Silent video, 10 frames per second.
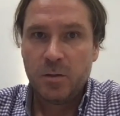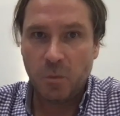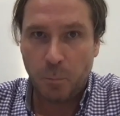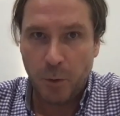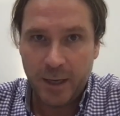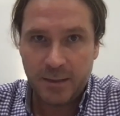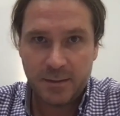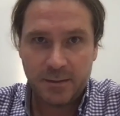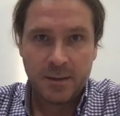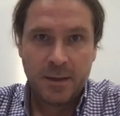So
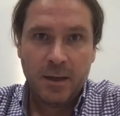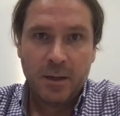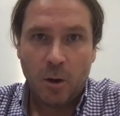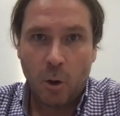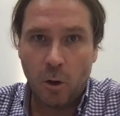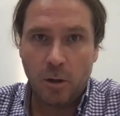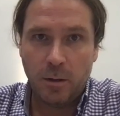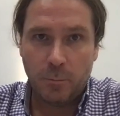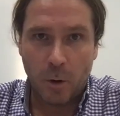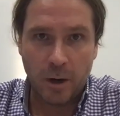please
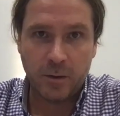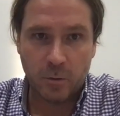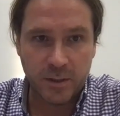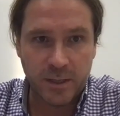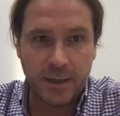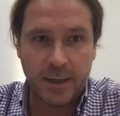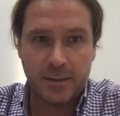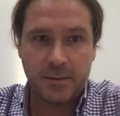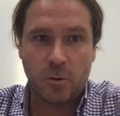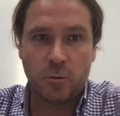all mark your
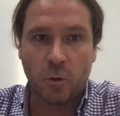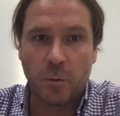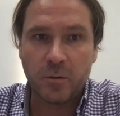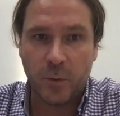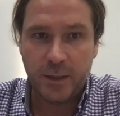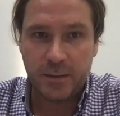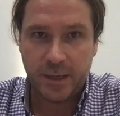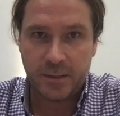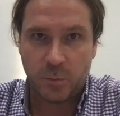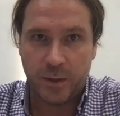agendas: October
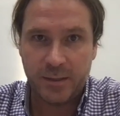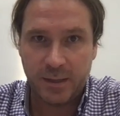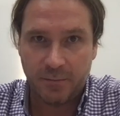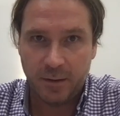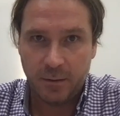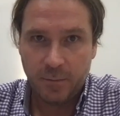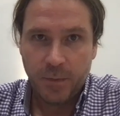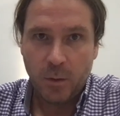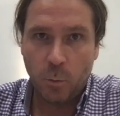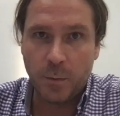26th, 27th,
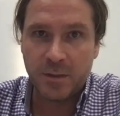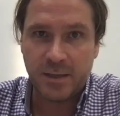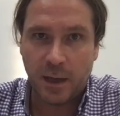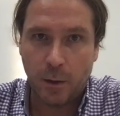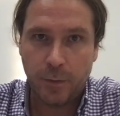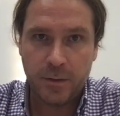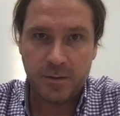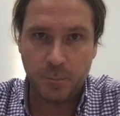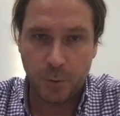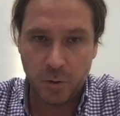Women's Health
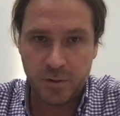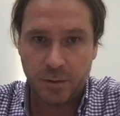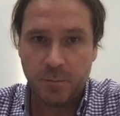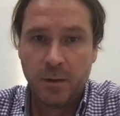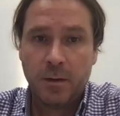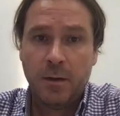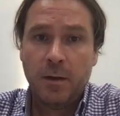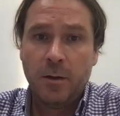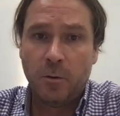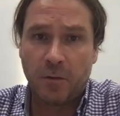Symposium;
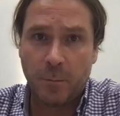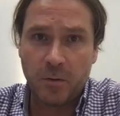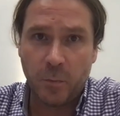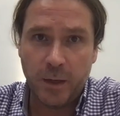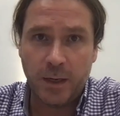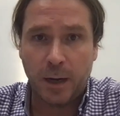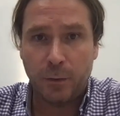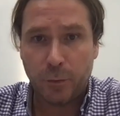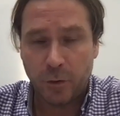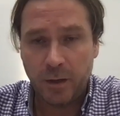November
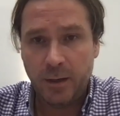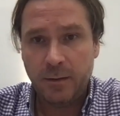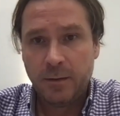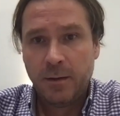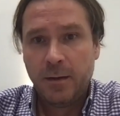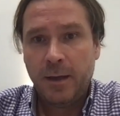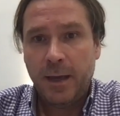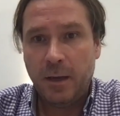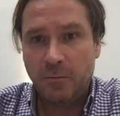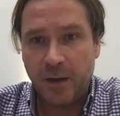29th, 30th,
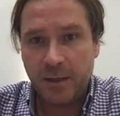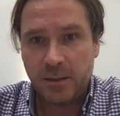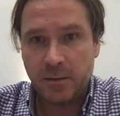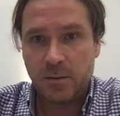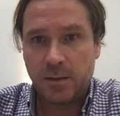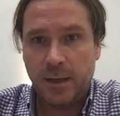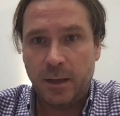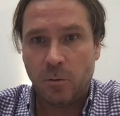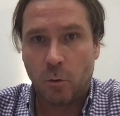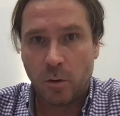Innovations
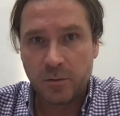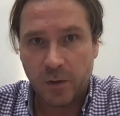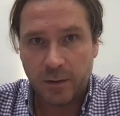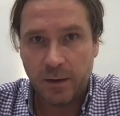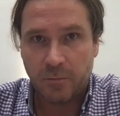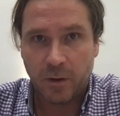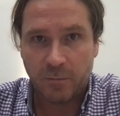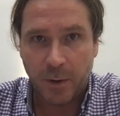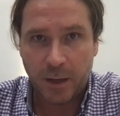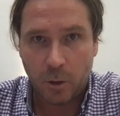in Oral Drug Delivery
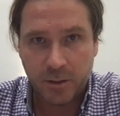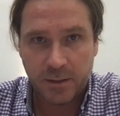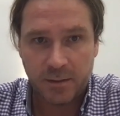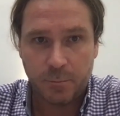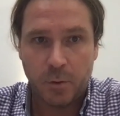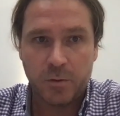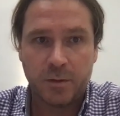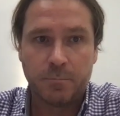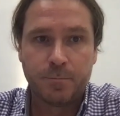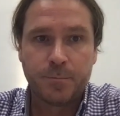of Biologics
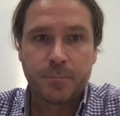Symposium.